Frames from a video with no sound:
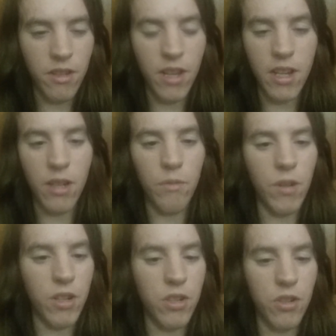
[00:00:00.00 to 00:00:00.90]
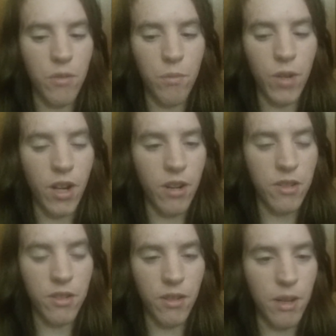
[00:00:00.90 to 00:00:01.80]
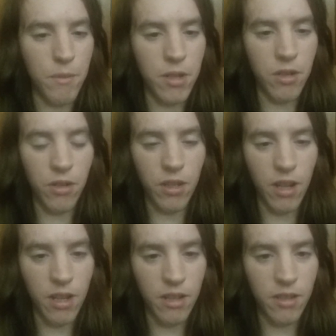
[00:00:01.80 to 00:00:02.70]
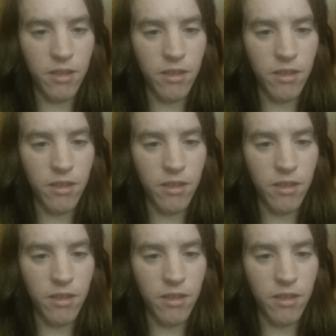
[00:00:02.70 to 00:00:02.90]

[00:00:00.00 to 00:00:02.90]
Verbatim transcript: I don't want your prayers to lead me to your God.